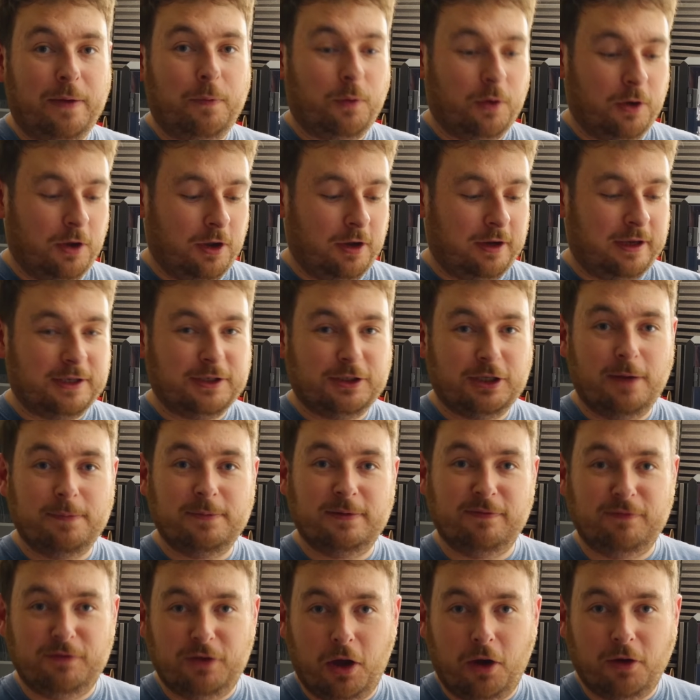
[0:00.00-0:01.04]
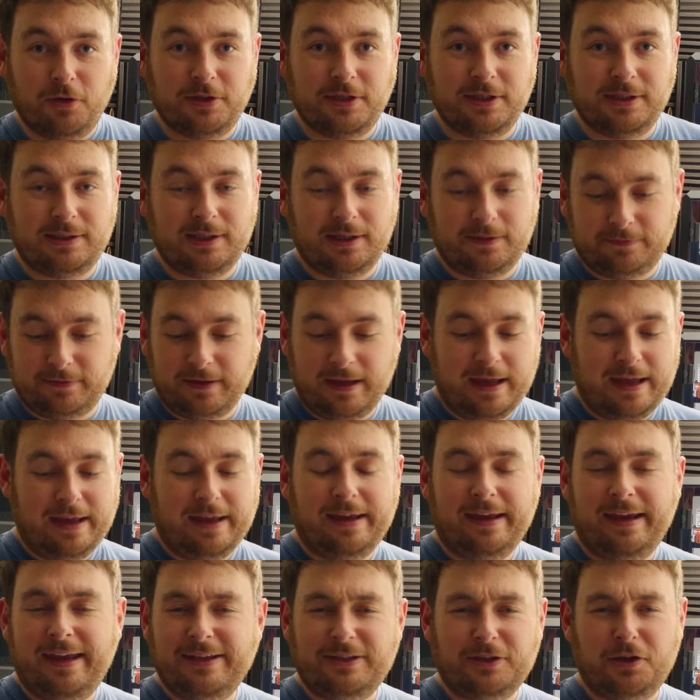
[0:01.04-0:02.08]
they work in terms of notes and stuff
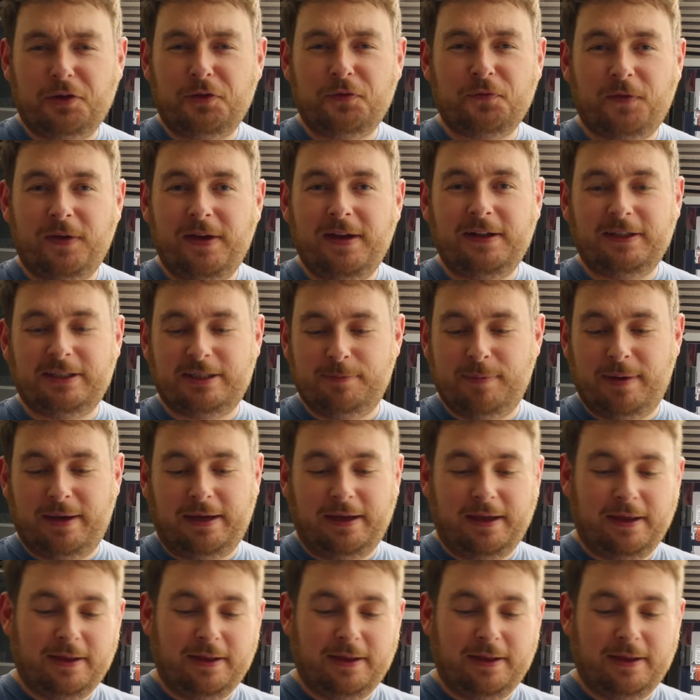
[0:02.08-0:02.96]
is unreal to me.